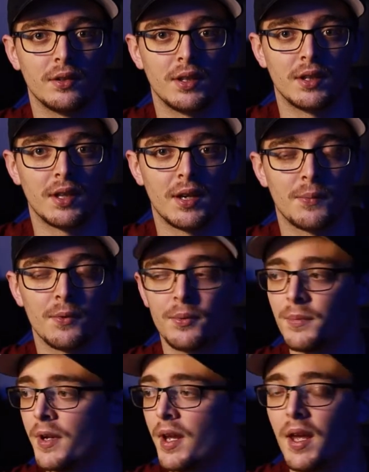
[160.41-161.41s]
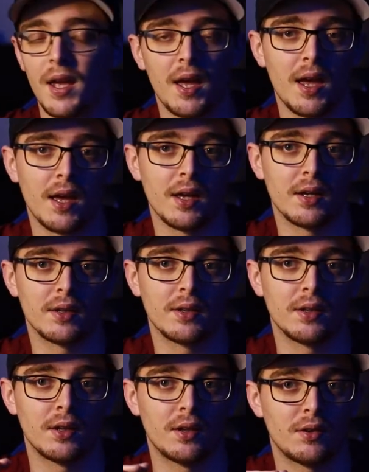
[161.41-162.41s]
in Lightroom and
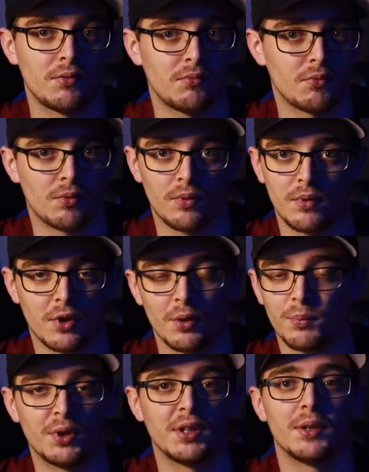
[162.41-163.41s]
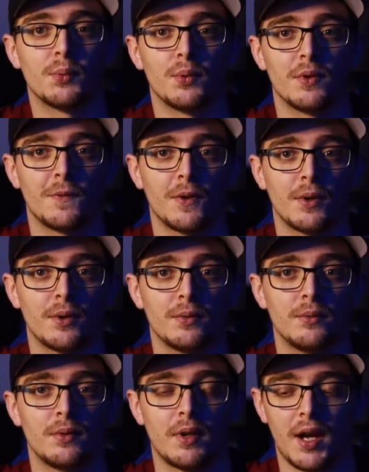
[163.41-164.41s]
completely ruined the photo.
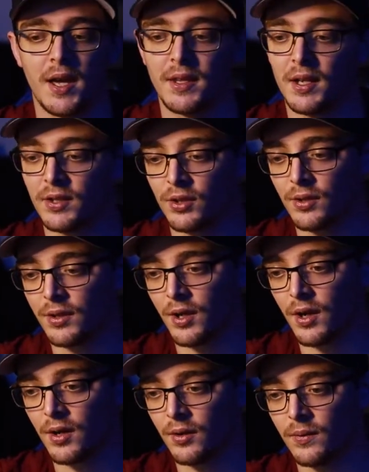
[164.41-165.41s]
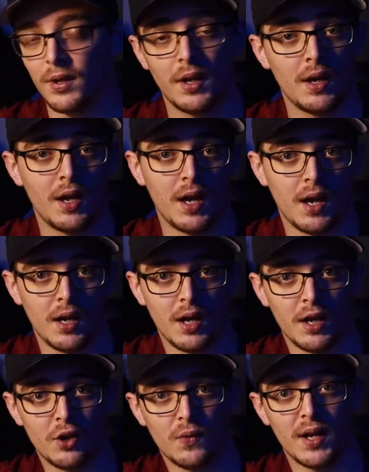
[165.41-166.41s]
And I took the auto and
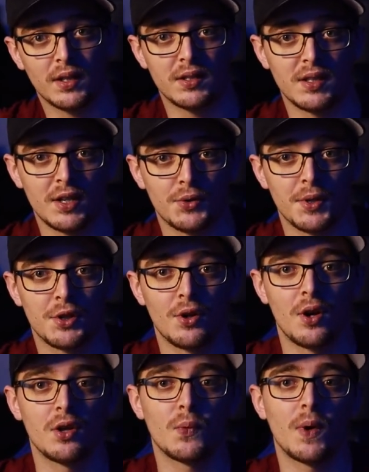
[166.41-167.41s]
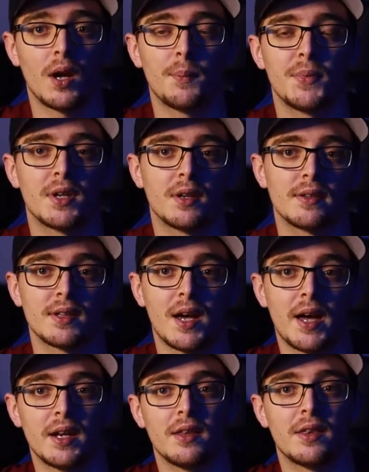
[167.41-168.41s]
I cranked the saturation all the way up because
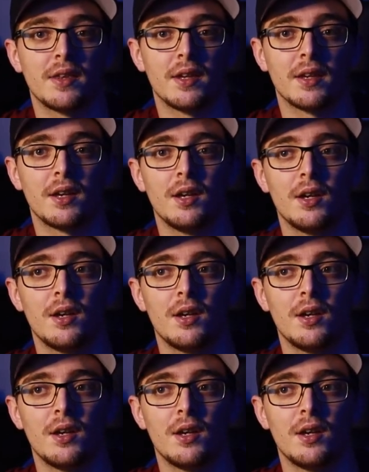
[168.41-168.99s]
I didn't think